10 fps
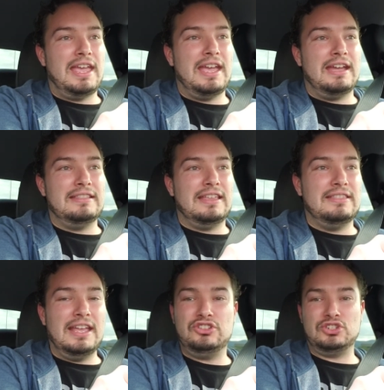
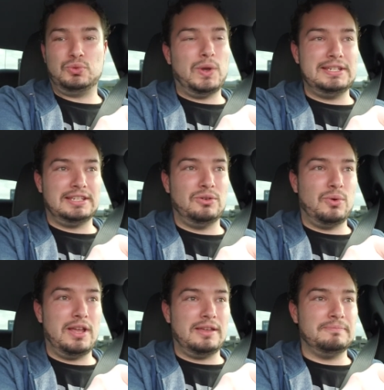and they just waste it
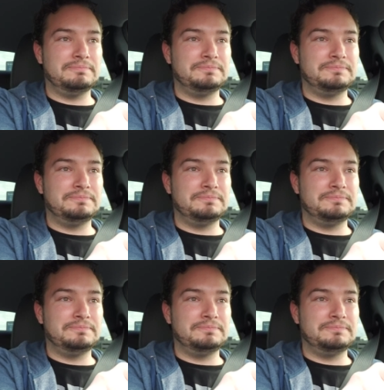away.